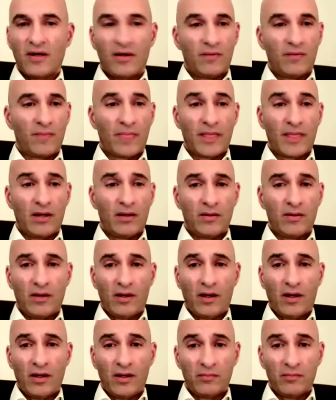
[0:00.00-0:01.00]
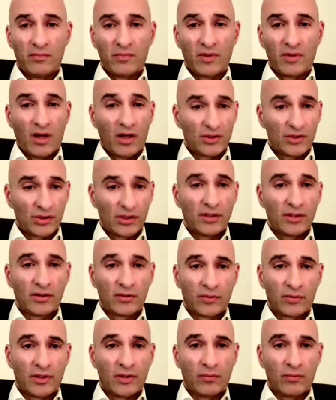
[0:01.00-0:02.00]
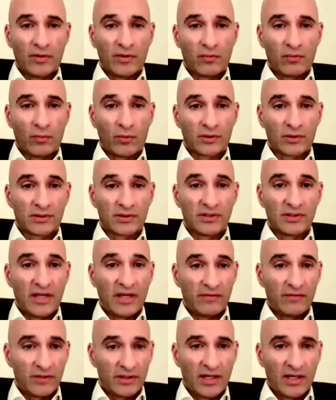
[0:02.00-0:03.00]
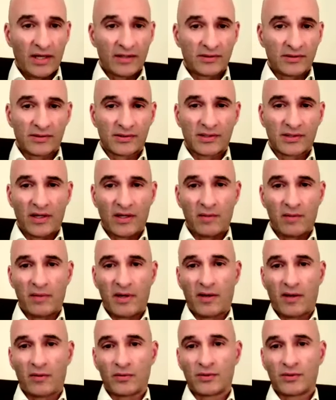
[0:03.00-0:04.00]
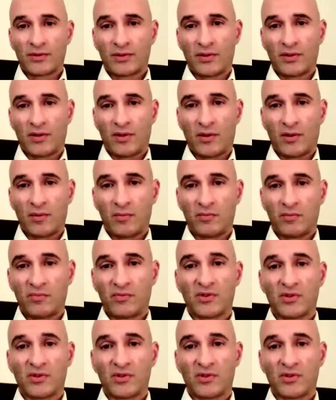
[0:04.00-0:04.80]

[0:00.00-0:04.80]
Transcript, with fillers: Um, I largely agree with what David had to say about um,